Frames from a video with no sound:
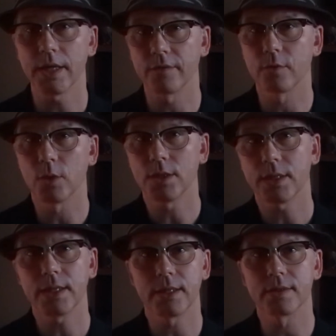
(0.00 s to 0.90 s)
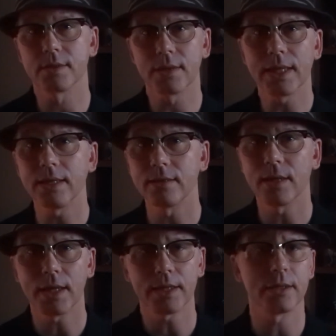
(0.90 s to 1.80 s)
Hey everyone, it is late at
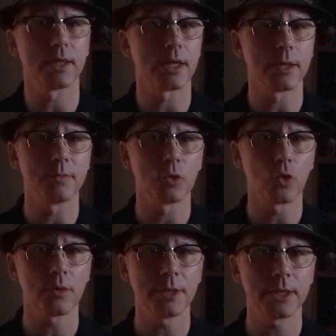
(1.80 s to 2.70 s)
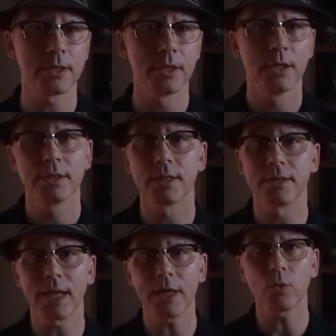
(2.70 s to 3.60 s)
night and I am Norman.
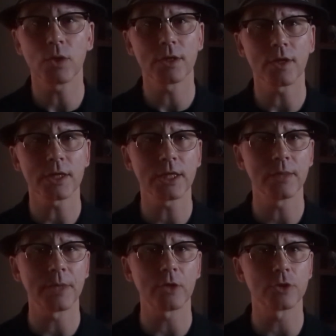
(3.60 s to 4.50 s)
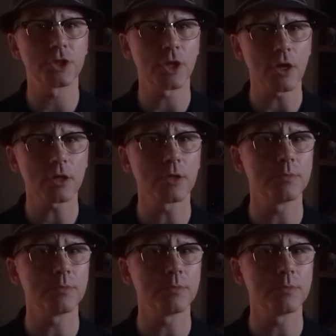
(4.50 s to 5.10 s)
Tonight we're talking about shock